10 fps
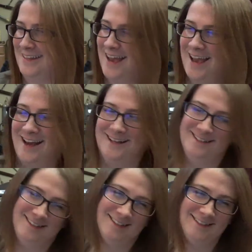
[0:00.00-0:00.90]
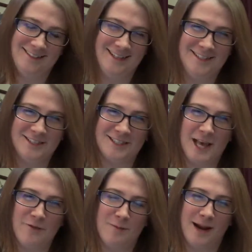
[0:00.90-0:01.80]
Yeah, it just
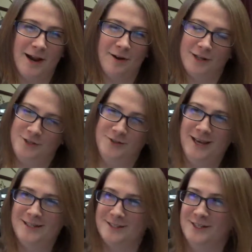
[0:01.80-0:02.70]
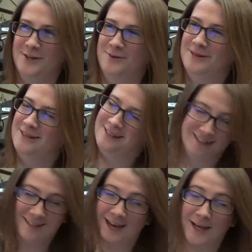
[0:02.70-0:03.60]
left my area 2 days ago.
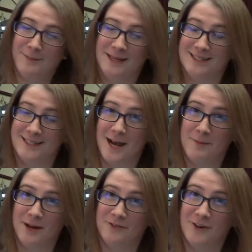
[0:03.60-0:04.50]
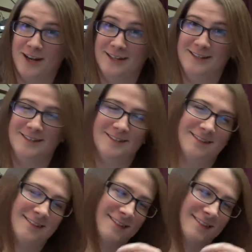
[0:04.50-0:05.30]
Timing is not my friend.